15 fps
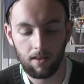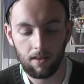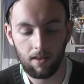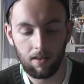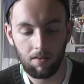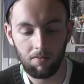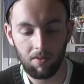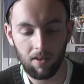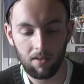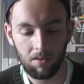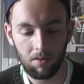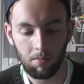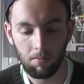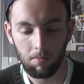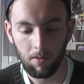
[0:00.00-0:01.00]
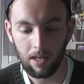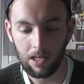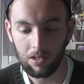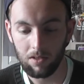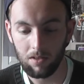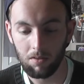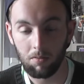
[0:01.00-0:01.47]
The first
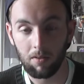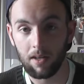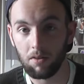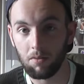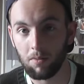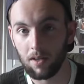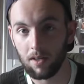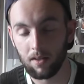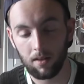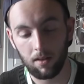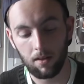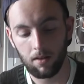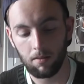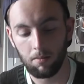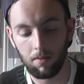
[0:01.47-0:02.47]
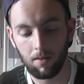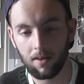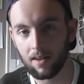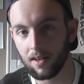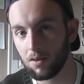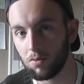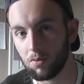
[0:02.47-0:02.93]
combination, the way all my
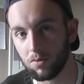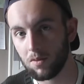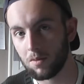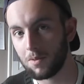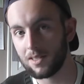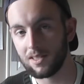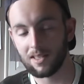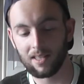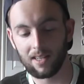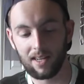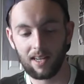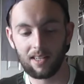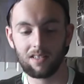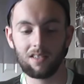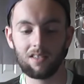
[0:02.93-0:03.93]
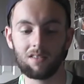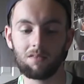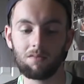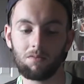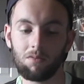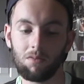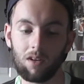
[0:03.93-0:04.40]
like coursework pieces connect, is
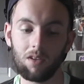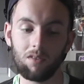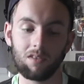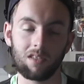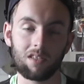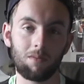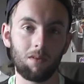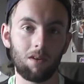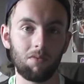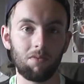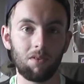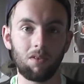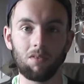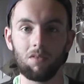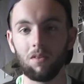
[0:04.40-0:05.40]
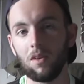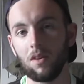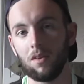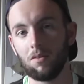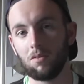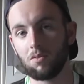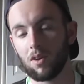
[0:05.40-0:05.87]
I use a similar font
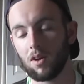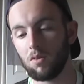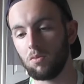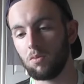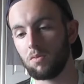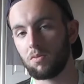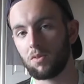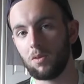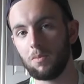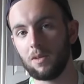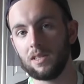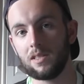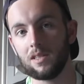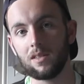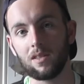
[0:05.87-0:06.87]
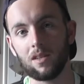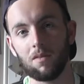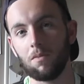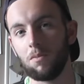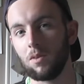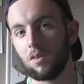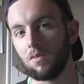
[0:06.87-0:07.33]
throughout all the three pieces.
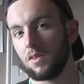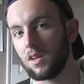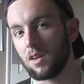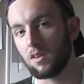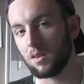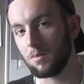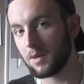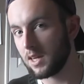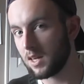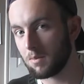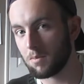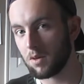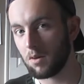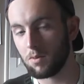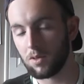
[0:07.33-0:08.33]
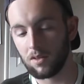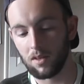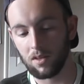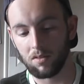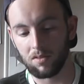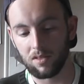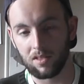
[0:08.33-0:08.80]
Even with the video at the beginning part, we I
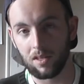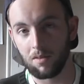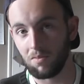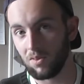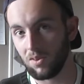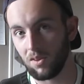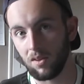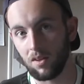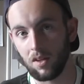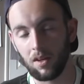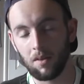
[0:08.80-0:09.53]
use the same font.